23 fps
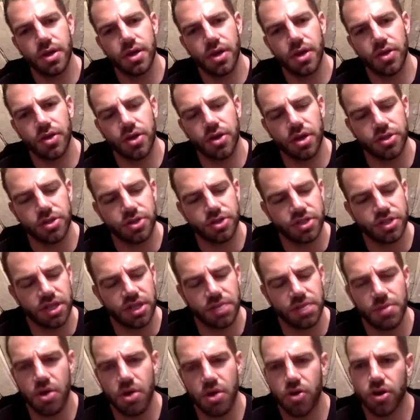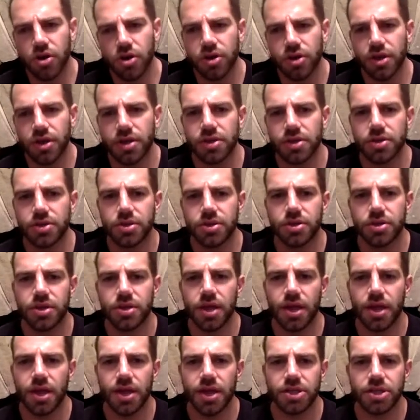other countries. Is it in America
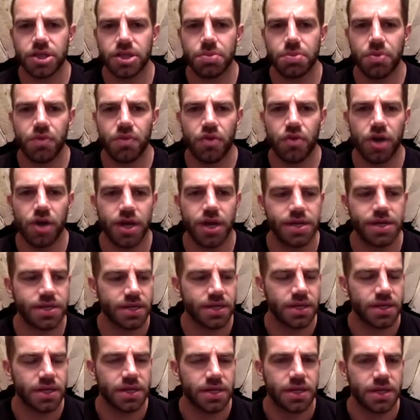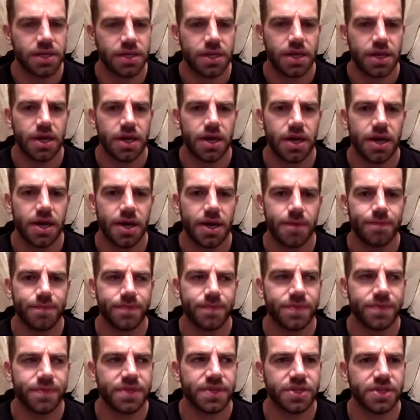they actually provide
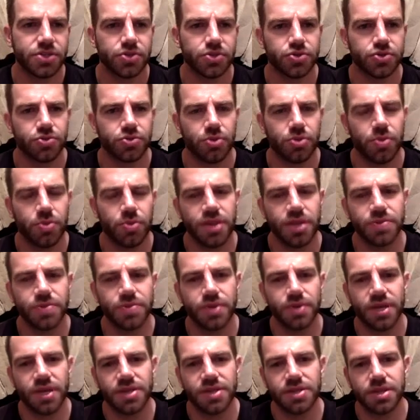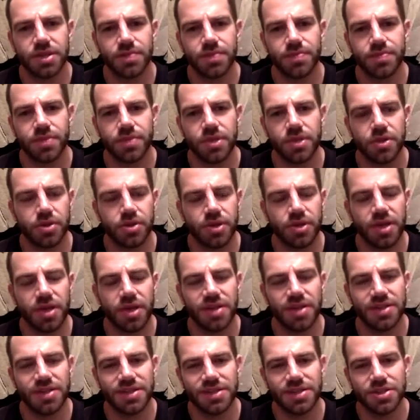testosterone replacement as a, you know,
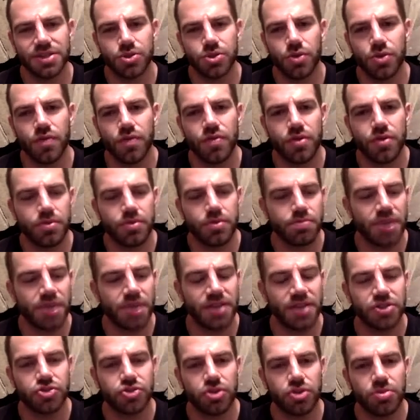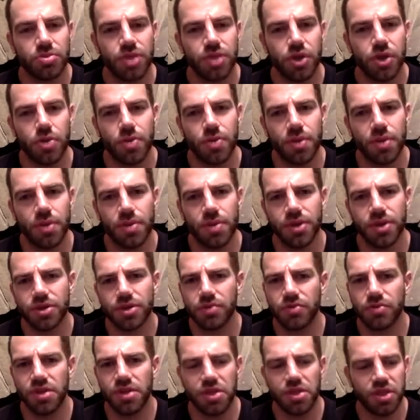as a sort of mainstream therapy? But I don't
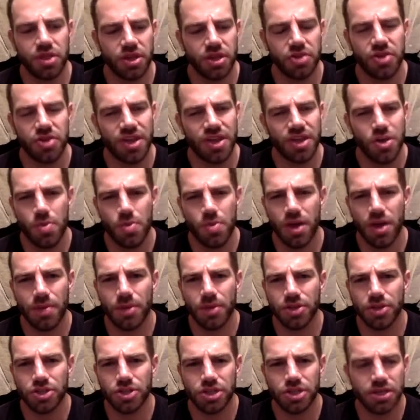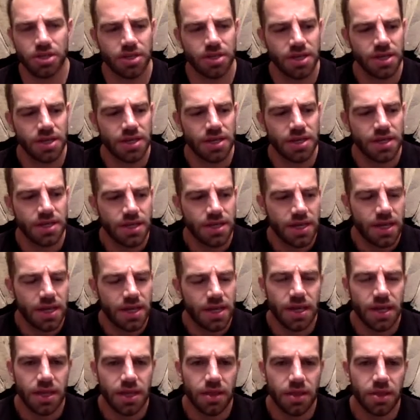really think you hear about it much in
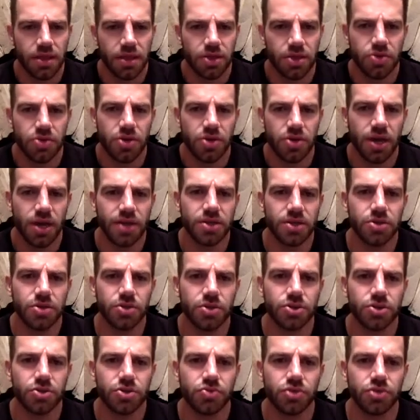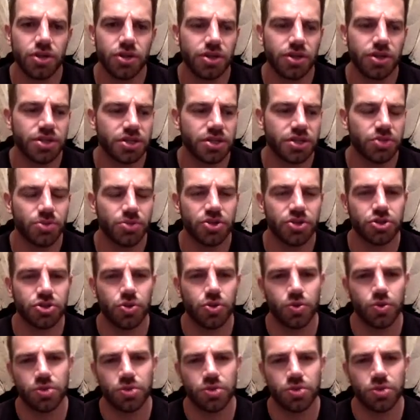the UK, do you? It's not really, like you said, it's not really talked